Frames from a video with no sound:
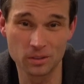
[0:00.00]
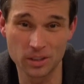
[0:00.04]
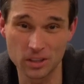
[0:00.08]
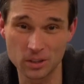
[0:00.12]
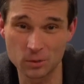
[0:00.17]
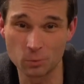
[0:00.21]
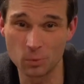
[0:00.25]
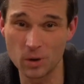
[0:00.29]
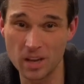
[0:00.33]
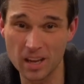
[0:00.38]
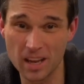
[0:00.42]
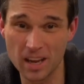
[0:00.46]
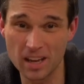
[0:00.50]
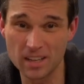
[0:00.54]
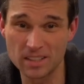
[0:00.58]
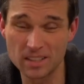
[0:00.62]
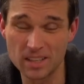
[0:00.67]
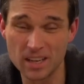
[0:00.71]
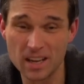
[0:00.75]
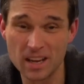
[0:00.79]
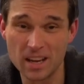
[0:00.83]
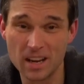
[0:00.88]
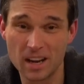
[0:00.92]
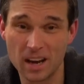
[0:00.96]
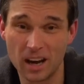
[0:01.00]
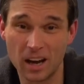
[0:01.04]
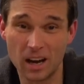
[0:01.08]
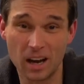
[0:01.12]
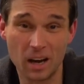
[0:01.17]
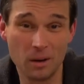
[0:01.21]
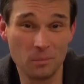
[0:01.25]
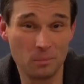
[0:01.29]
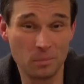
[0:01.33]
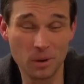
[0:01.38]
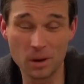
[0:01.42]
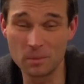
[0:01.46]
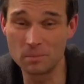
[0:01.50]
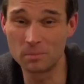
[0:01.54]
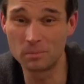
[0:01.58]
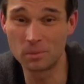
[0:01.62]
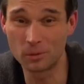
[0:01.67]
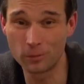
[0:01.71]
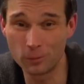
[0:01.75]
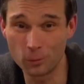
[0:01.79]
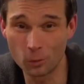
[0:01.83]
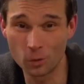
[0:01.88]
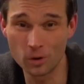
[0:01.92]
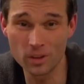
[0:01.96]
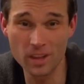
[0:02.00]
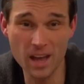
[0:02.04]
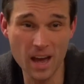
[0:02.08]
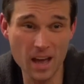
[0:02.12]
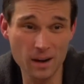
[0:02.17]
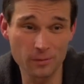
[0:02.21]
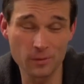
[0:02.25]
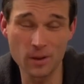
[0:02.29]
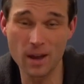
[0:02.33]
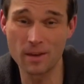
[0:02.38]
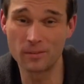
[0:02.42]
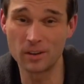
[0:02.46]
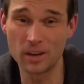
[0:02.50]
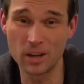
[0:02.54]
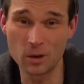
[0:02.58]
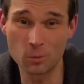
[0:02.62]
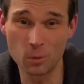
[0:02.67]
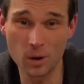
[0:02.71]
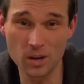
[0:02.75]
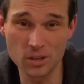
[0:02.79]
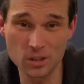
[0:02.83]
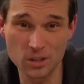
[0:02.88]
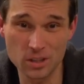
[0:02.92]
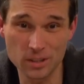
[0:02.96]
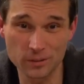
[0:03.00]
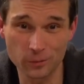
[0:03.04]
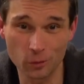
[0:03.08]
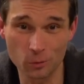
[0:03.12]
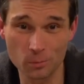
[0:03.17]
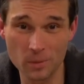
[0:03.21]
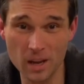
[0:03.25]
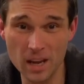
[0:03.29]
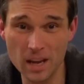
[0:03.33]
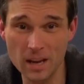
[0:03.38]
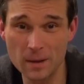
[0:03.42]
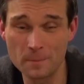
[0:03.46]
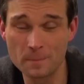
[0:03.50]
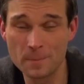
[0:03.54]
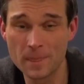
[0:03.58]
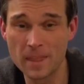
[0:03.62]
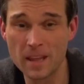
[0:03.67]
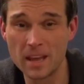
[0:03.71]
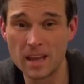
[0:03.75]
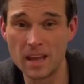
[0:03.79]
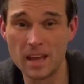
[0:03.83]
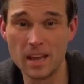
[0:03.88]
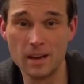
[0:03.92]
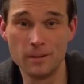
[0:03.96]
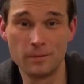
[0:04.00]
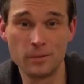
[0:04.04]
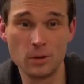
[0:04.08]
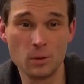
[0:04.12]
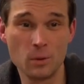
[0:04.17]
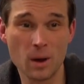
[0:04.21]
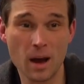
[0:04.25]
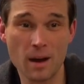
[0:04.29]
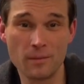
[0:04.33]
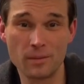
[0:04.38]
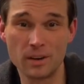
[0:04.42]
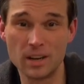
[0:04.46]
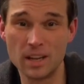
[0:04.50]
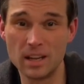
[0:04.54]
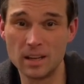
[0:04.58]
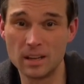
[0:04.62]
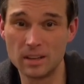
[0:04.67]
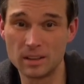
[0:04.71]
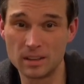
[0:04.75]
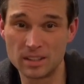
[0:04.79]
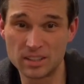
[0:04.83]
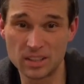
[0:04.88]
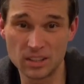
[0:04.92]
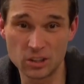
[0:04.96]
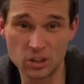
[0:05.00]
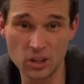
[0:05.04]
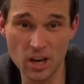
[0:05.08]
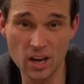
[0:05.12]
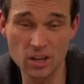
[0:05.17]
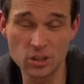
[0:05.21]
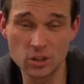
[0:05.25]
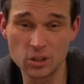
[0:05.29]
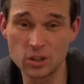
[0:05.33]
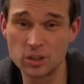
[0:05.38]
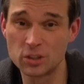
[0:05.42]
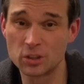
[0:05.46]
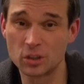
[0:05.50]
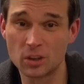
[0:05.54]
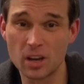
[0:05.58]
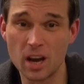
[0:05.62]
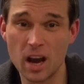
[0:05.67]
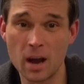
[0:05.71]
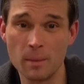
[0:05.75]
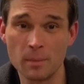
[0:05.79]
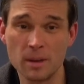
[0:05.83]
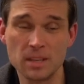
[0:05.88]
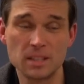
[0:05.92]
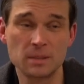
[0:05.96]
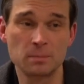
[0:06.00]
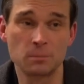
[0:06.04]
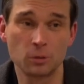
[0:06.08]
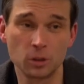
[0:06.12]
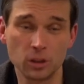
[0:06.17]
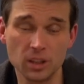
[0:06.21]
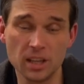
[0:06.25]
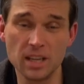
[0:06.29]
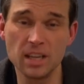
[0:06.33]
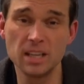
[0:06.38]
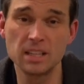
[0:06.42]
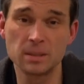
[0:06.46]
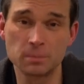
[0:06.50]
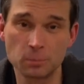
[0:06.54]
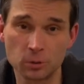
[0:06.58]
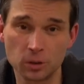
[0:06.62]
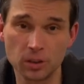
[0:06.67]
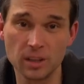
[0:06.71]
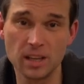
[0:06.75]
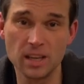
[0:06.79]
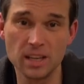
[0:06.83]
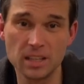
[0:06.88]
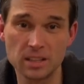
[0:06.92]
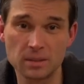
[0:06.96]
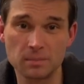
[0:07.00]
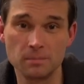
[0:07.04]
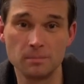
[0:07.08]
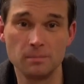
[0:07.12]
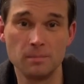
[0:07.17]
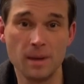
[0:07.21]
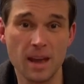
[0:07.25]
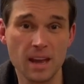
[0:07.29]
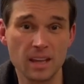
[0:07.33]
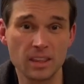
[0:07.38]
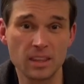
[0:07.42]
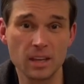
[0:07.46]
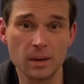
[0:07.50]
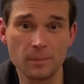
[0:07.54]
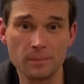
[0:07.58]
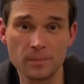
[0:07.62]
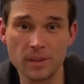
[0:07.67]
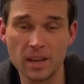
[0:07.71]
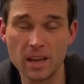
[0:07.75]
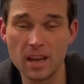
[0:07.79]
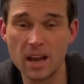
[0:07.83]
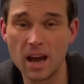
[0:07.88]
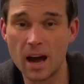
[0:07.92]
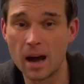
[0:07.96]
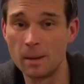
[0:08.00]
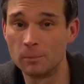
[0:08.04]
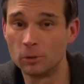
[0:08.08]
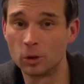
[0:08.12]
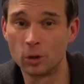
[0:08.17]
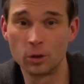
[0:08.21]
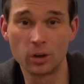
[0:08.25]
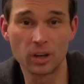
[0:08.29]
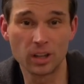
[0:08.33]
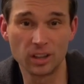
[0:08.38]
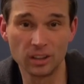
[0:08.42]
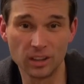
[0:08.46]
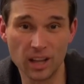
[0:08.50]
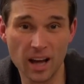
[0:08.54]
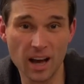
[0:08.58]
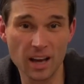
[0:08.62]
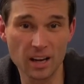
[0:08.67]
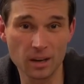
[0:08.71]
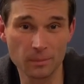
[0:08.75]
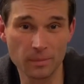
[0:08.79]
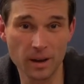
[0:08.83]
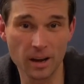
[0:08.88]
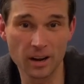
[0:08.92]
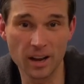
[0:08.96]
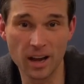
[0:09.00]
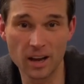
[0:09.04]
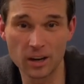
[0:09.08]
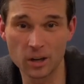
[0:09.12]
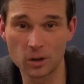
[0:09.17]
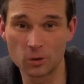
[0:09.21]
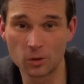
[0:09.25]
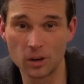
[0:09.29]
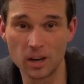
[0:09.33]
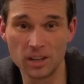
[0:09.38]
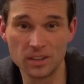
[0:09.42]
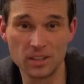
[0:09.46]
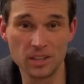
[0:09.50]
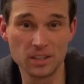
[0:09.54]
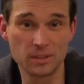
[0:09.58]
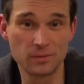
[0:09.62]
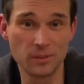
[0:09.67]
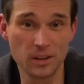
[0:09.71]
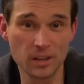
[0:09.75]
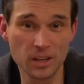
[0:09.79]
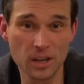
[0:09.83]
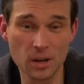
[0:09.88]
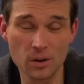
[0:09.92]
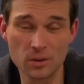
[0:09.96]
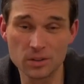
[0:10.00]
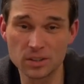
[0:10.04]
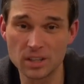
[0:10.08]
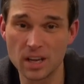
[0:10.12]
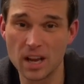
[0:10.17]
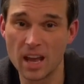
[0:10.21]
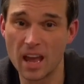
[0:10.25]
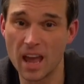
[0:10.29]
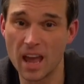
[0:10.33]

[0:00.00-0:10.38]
this weekend. But before that, if you have any questions for me, if you have any suggestions or comments, please make them. I'm learning a lot about how to create these videos,